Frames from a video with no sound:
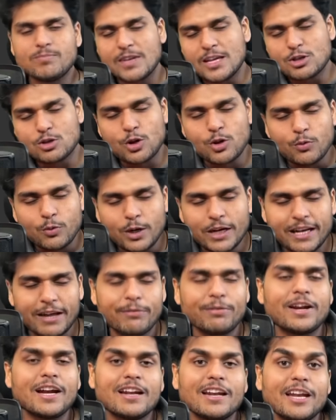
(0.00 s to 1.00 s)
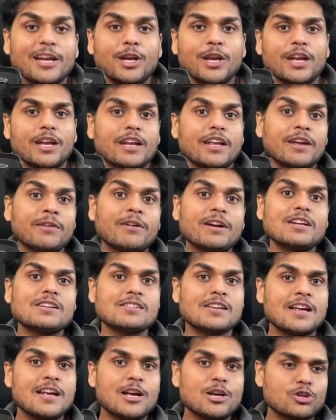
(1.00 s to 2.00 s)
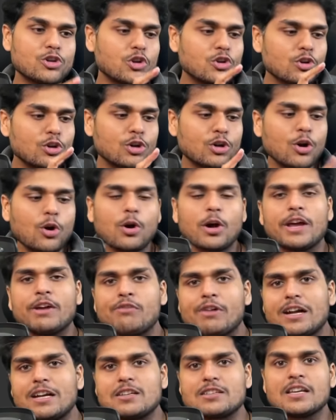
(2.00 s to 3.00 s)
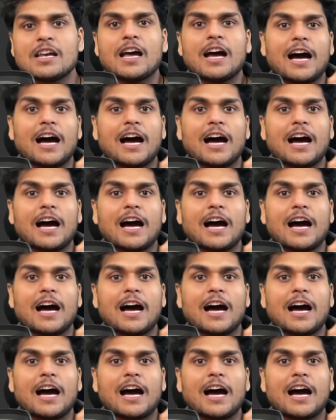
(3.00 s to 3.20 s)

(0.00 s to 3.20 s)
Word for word: So you would definitely need events. So you should know events.